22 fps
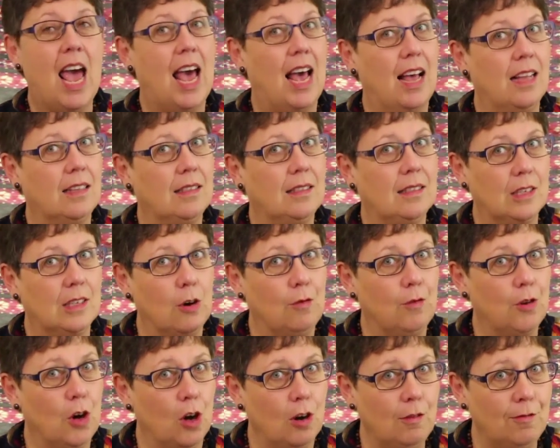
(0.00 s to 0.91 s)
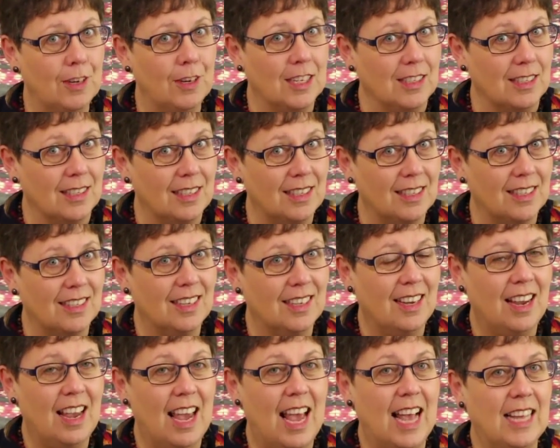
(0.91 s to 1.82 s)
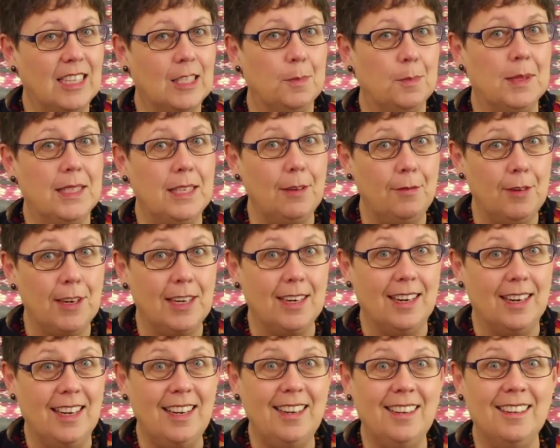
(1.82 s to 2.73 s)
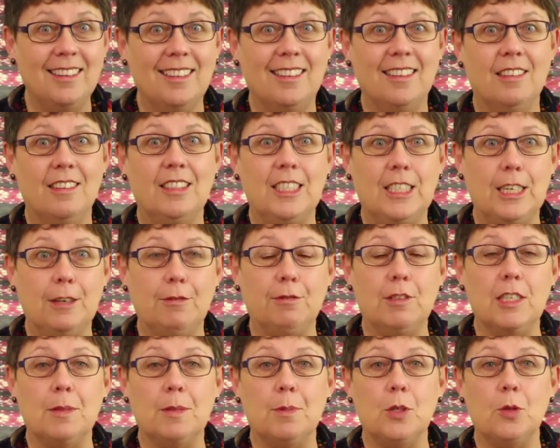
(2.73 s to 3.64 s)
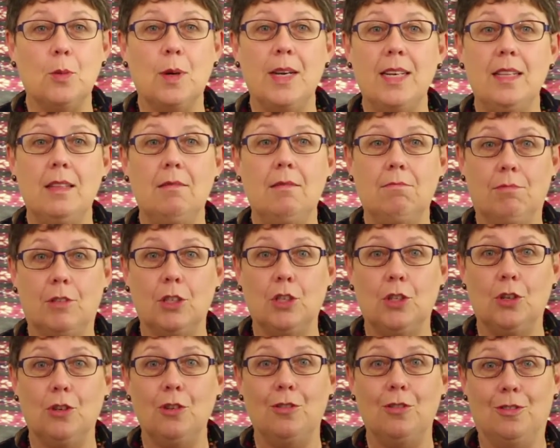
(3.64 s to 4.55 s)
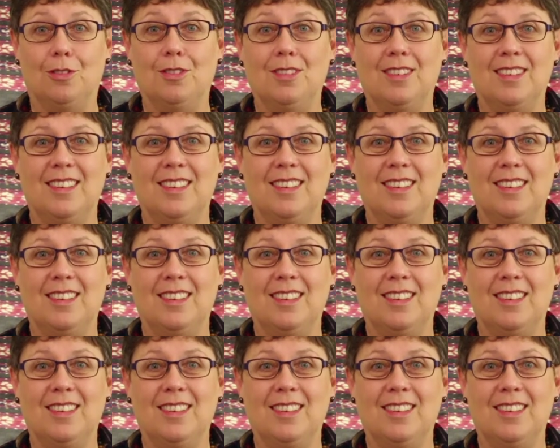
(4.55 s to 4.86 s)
and self-confidence, and specifically the difference between the two.